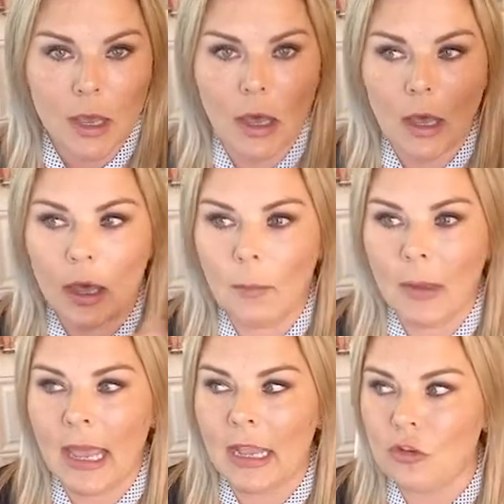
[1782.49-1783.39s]

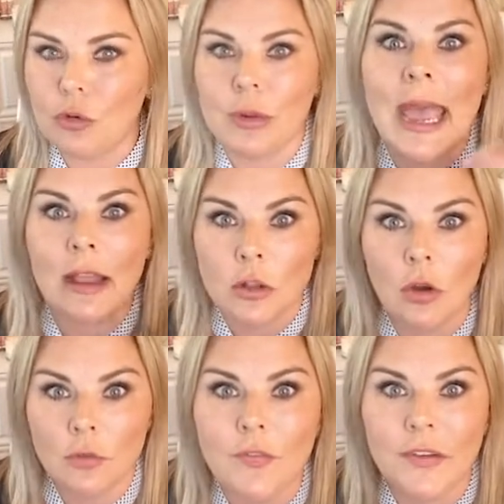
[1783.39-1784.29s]
and you get
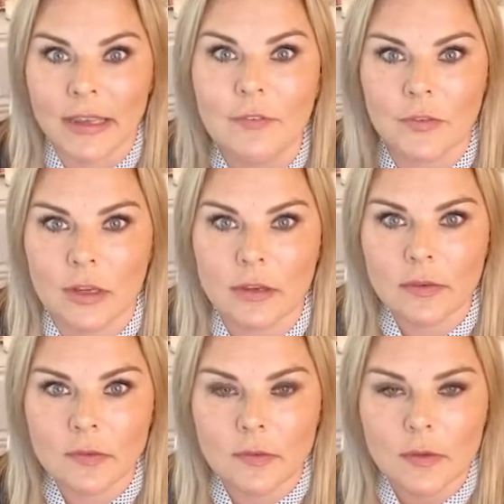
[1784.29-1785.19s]
loan
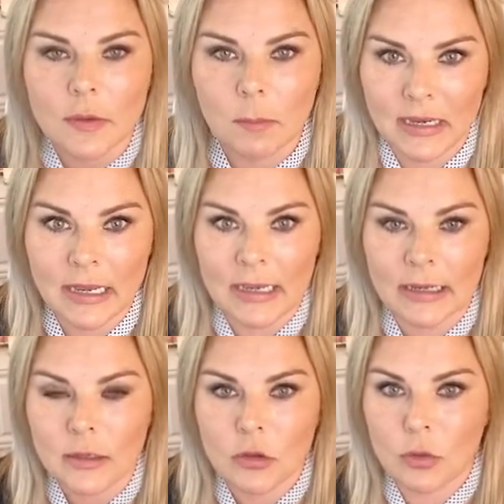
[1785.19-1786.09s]
forgiveness,
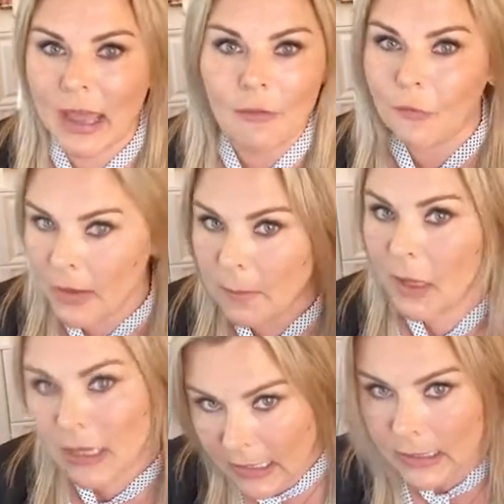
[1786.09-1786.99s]
meaning you get free
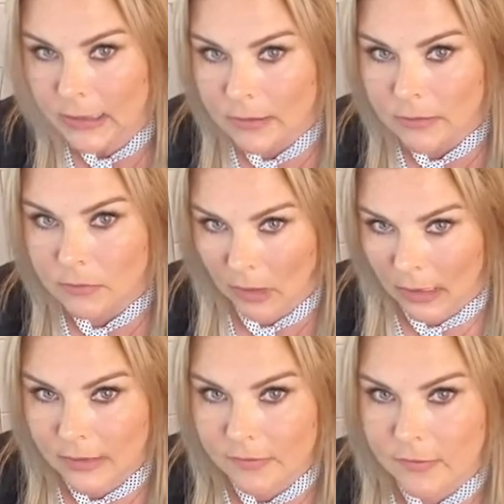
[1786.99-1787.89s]
money,
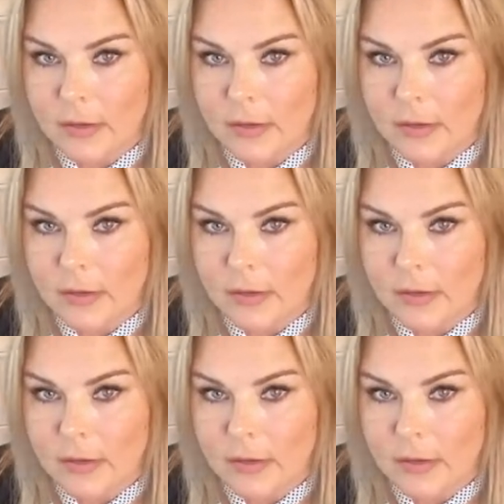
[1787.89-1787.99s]
right?